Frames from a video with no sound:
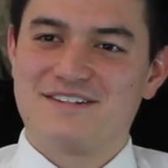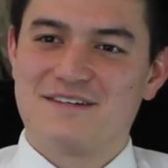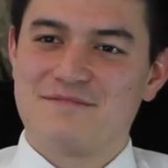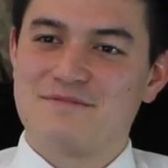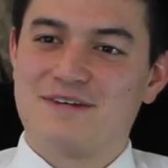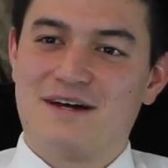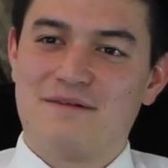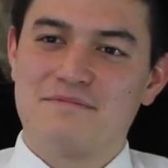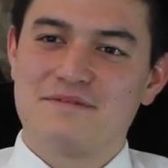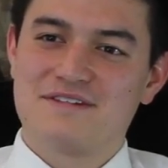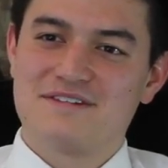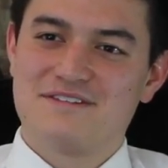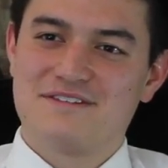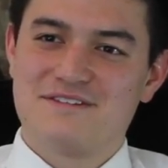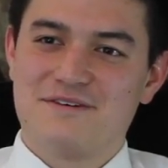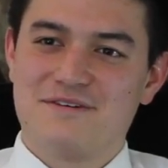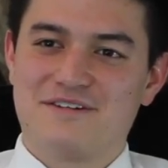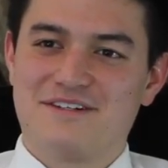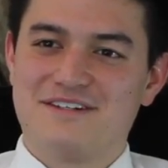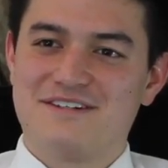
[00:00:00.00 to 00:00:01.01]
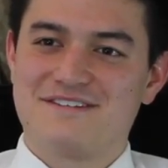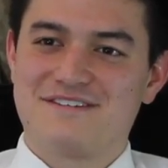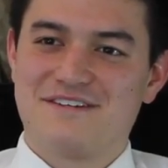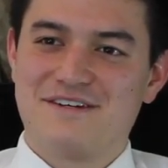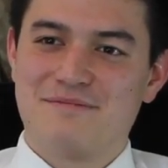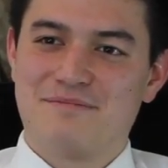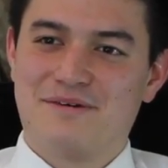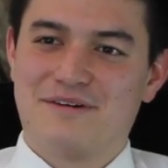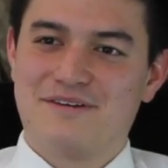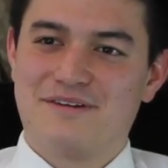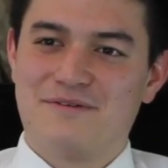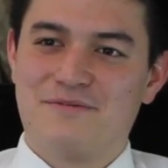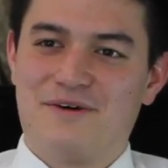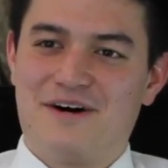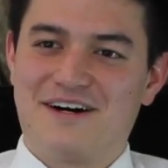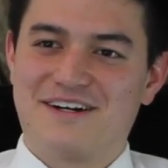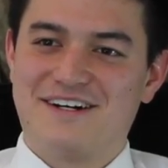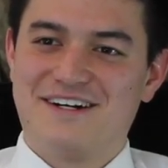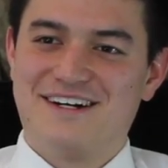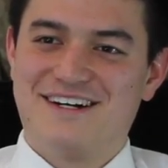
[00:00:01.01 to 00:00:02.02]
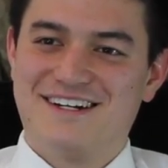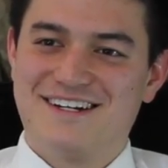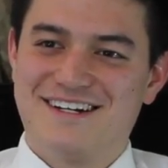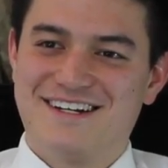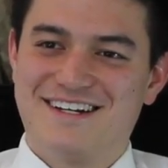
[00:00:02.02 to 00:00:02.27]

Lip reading: Sometimes soda is cheaper than water.